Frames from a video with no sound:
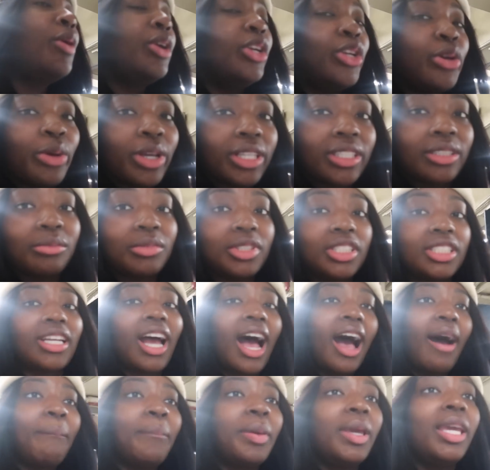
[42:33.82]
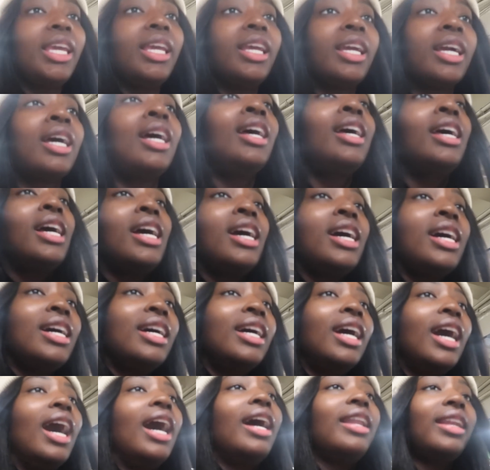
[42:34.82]
we're doing some shopping
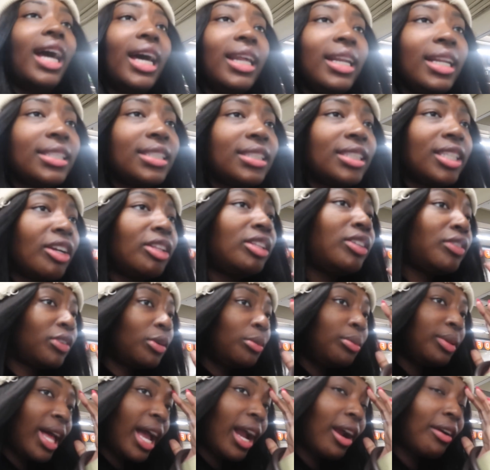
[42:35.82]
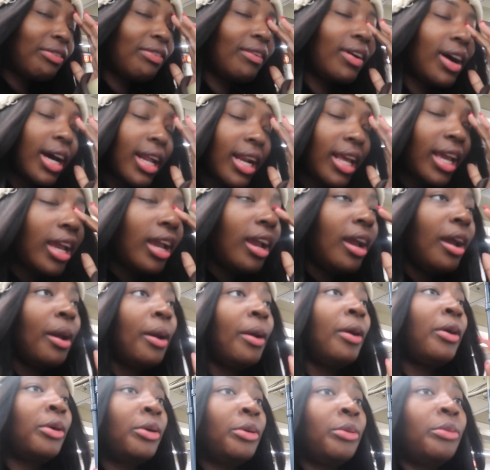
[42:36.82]
not necessarily for black friday
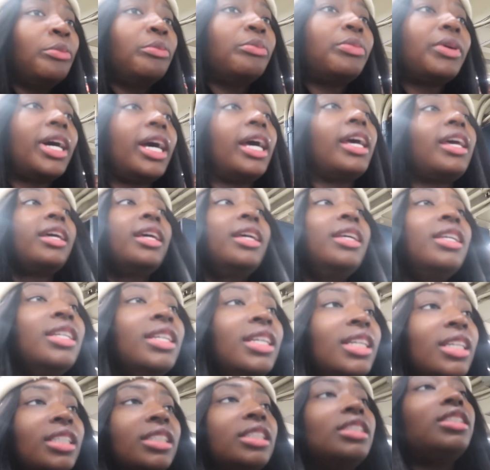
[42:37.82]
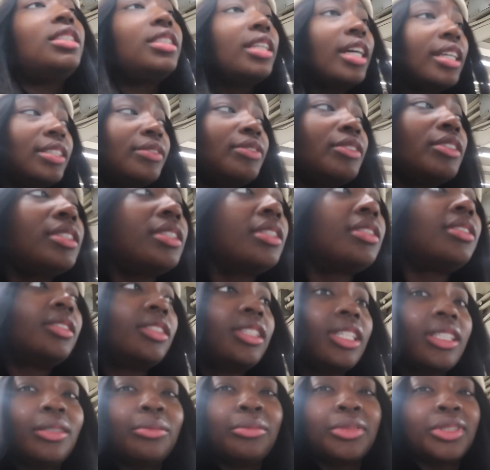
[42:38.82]
but just
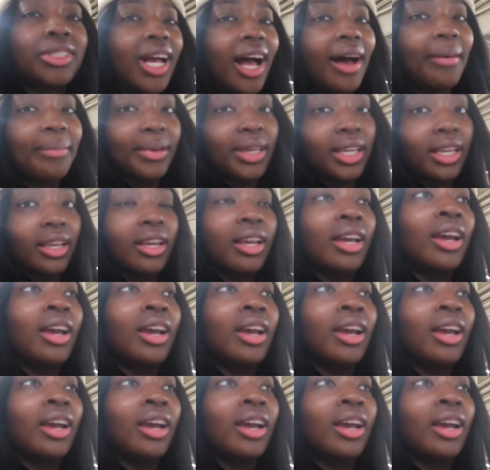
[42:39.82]
for, just for shopping.